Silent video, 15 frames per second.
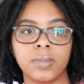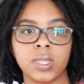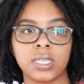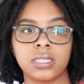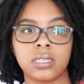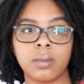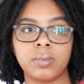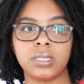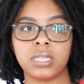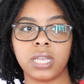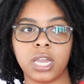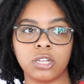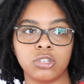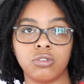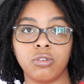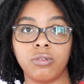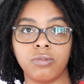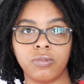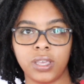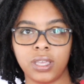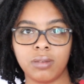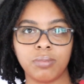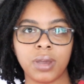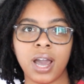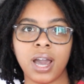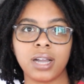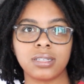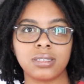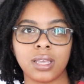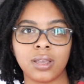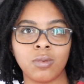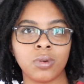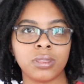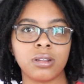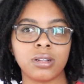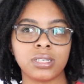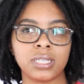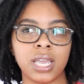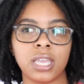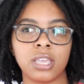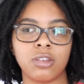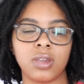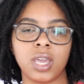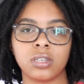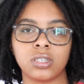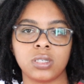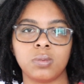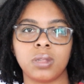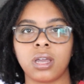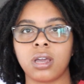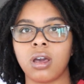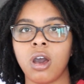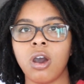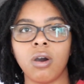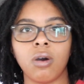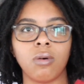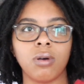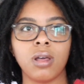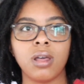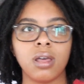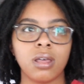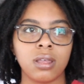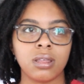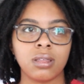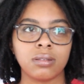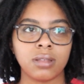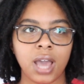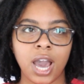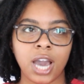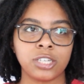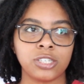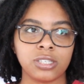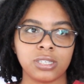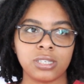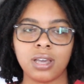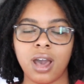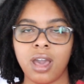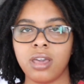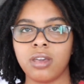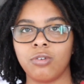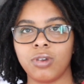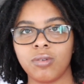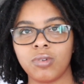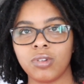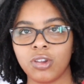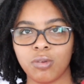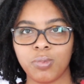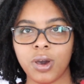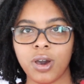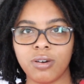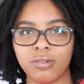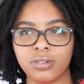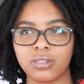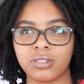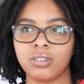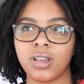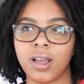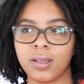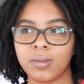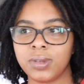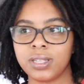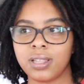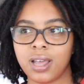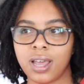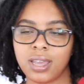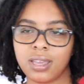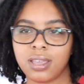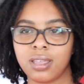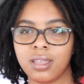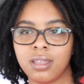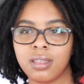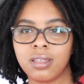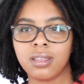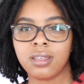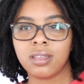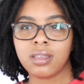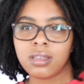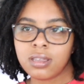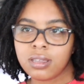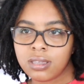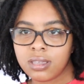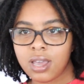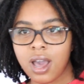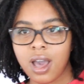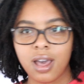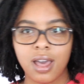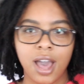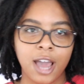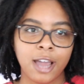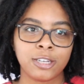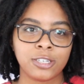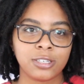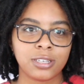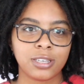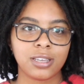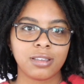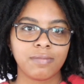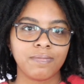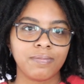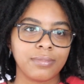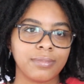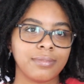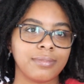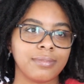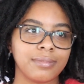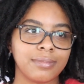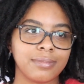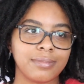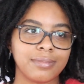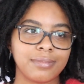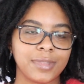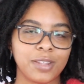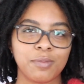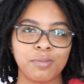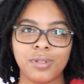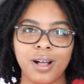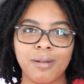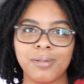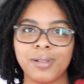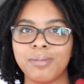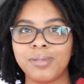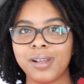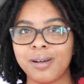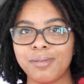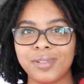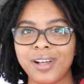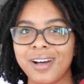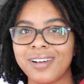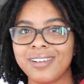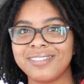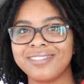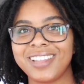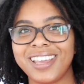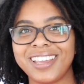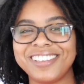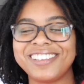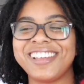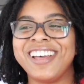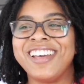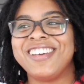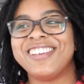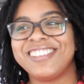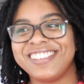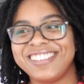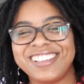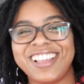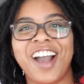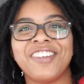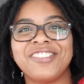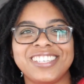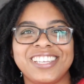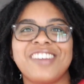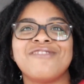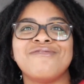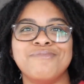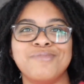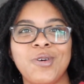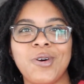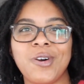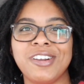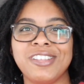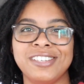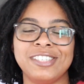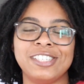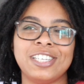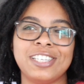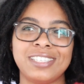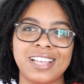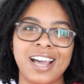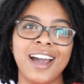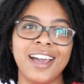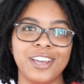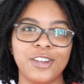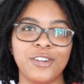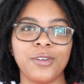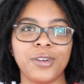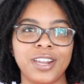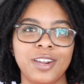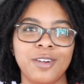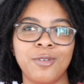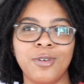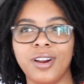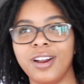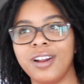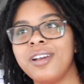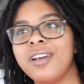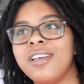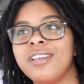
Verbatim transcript: substantial feedback to like what they're saying. You can't just be like, oh Ashley, I agree with your post. You have to be like, yeah Ashley, blah blah blah blah. Like you have to give more than just I agree, or